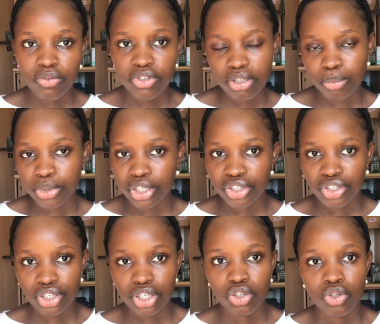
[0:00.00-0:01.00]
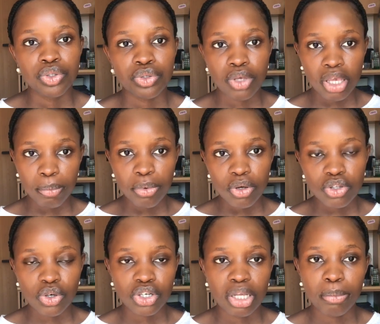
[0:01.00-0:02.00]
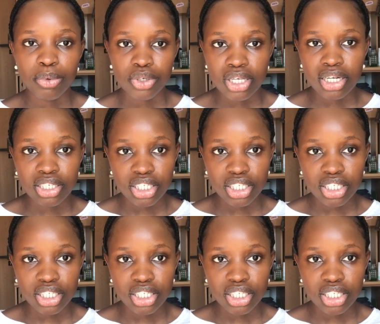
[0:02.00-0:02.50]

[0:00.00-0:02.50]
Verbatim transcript: of this spreadsheet to input all the important